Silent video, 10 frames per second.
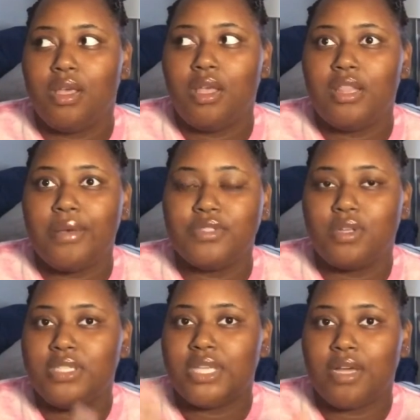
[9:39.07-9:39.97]
That was the
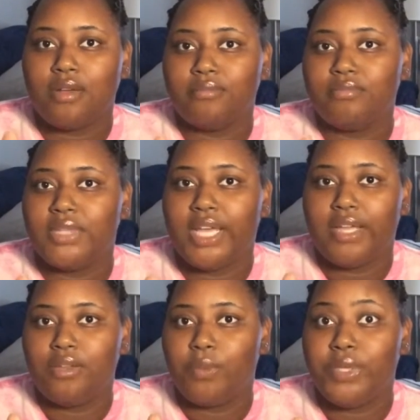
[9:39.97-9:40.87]
only time
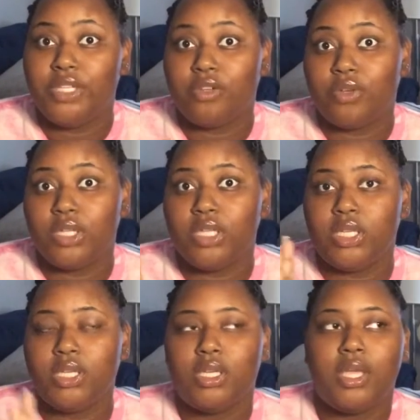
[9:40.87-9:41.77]
that we did acrylic.
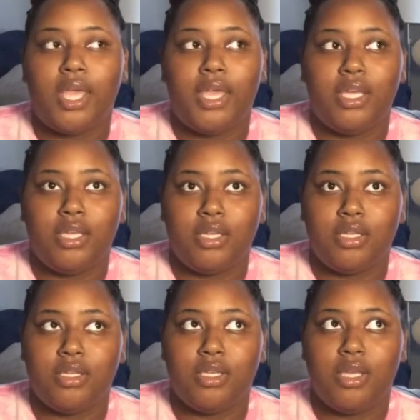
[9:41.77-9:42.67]

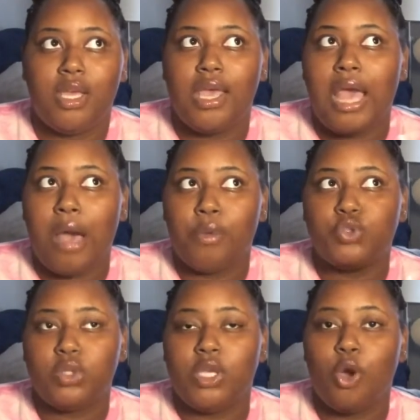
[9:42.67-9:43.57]
And I was
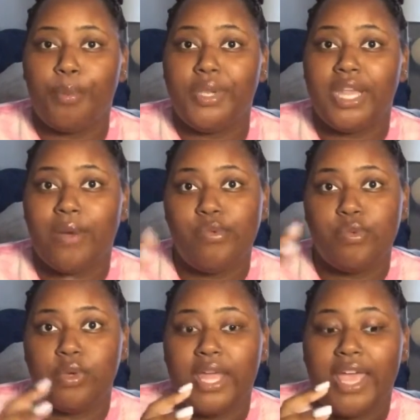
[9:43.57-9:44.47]
really hoping that we
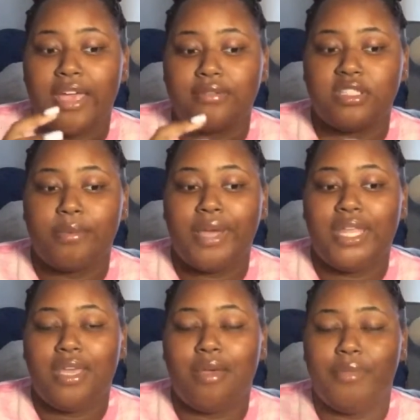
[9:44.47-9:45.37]
would have somebody
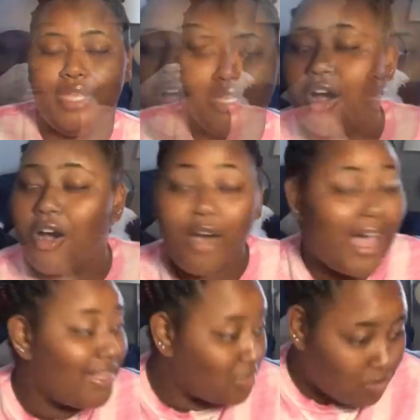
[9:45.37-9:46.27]
come in. All
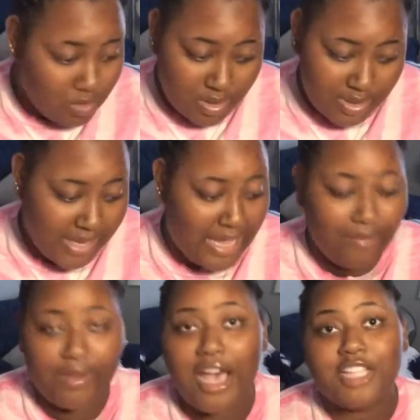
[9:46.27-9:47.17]
high schools need to have
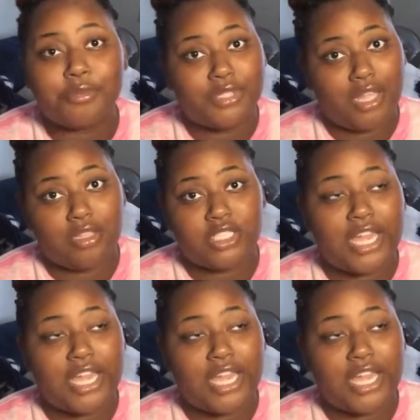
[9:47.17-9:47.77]
cosmetology.